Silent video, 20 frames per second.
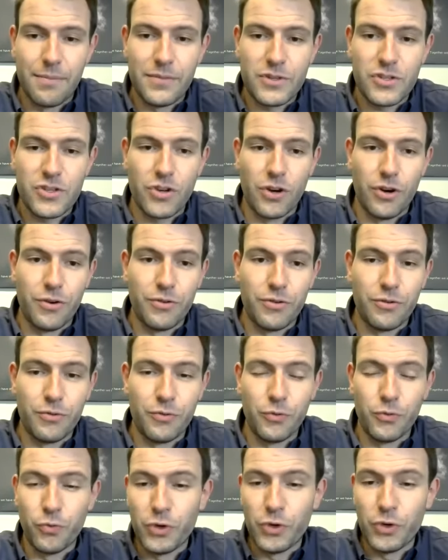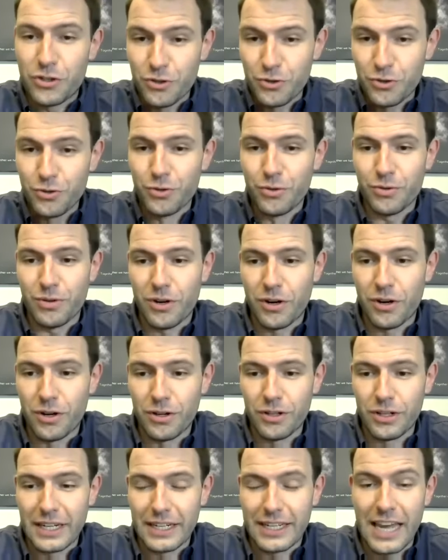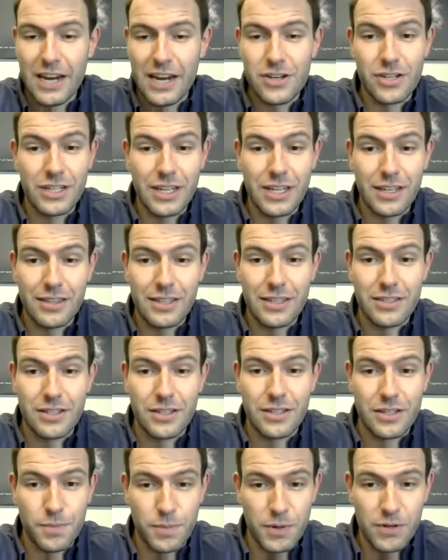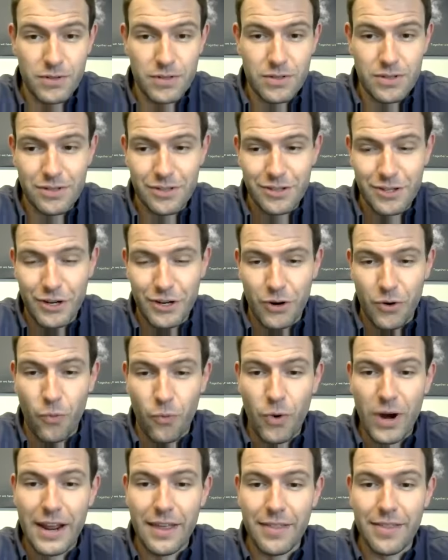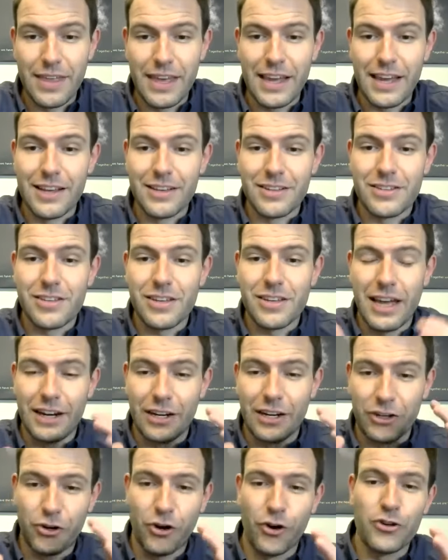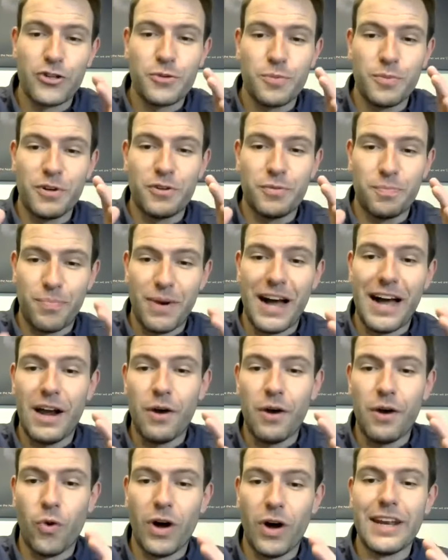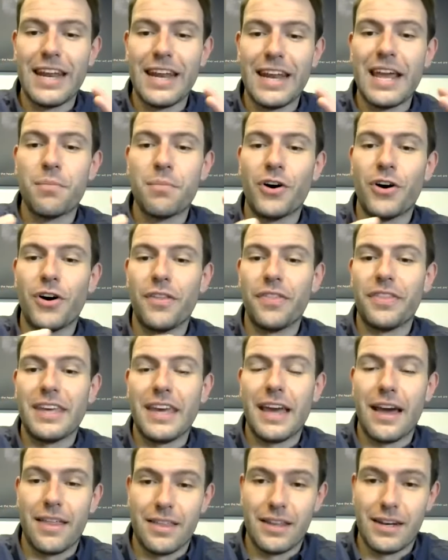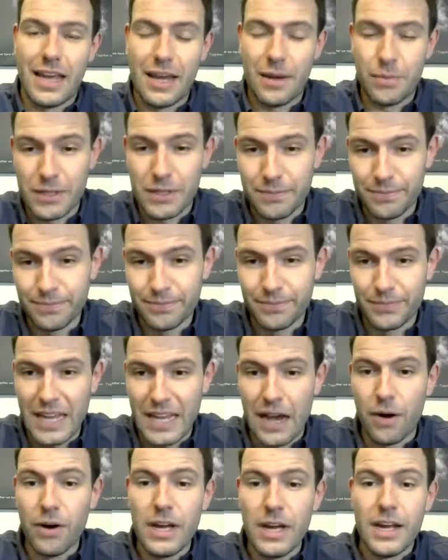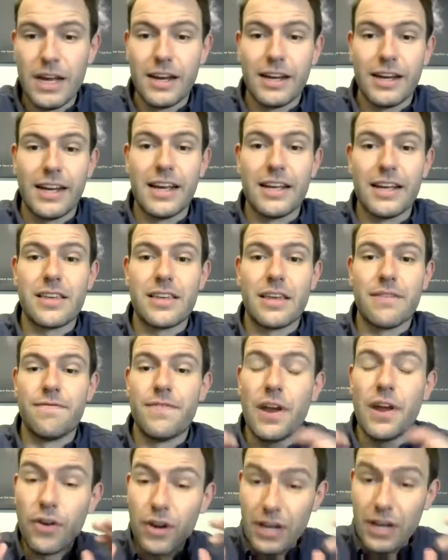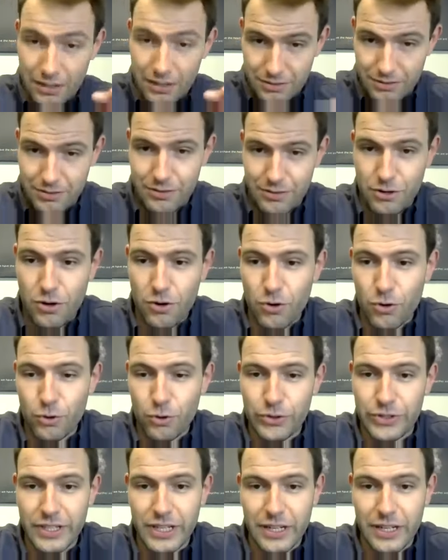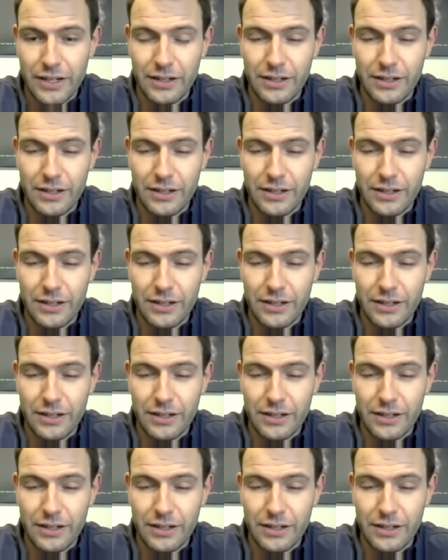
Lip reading: So we do on occasion get these disputes where there is an encroachment by one neighbor on the other neighbor. Now, it's a very old